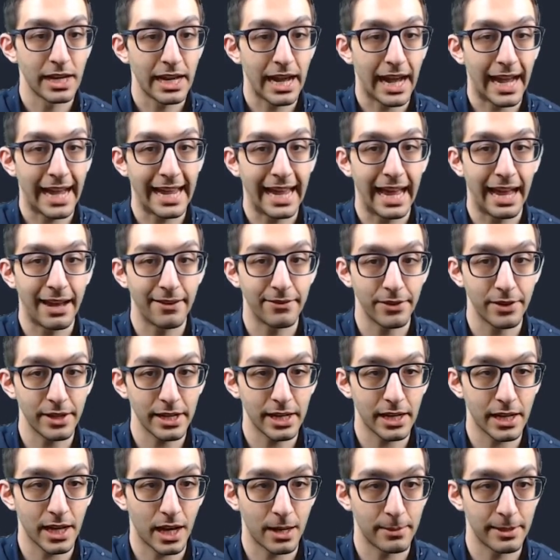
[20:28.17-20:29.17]
I heavily
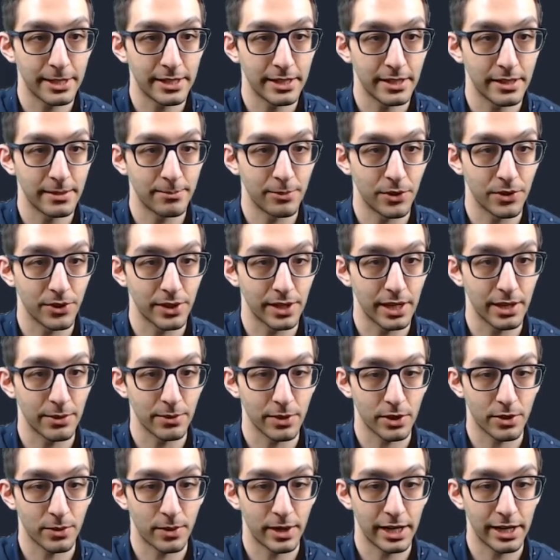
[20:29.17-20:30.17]
commented both get
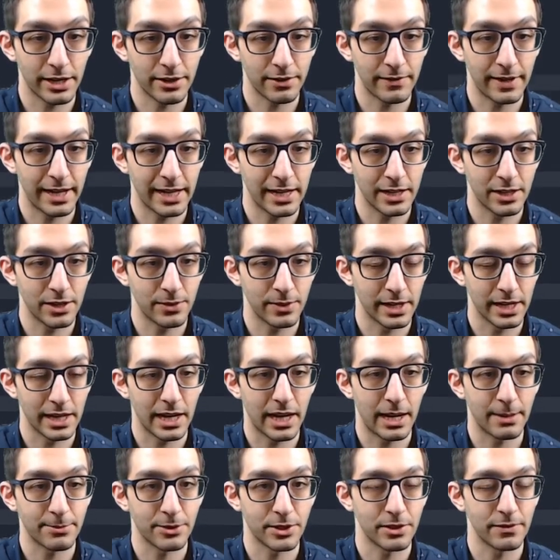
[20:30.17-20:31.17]
required value and get
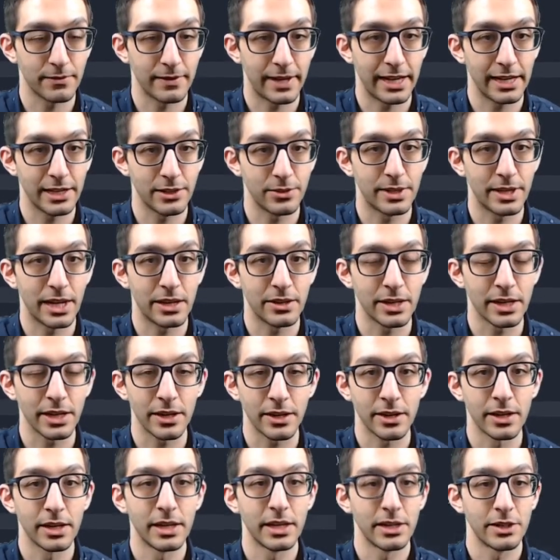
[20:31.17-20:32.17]
optional value down
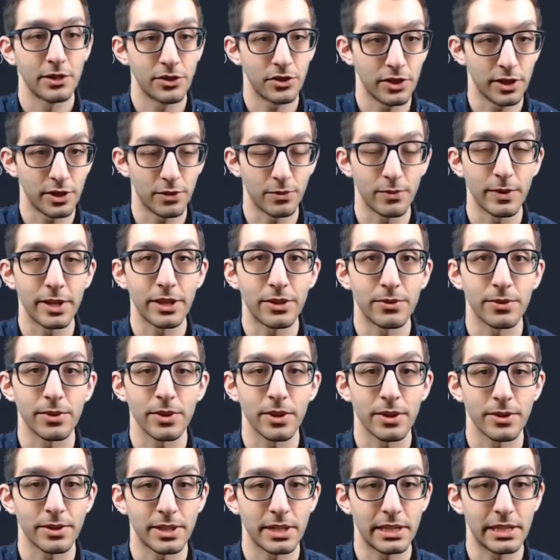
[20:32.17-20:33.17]
here, so you can read through
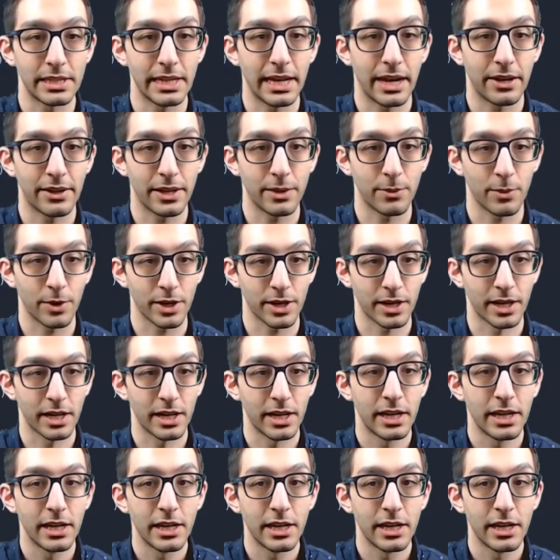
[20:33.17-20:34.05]
those to see how they work.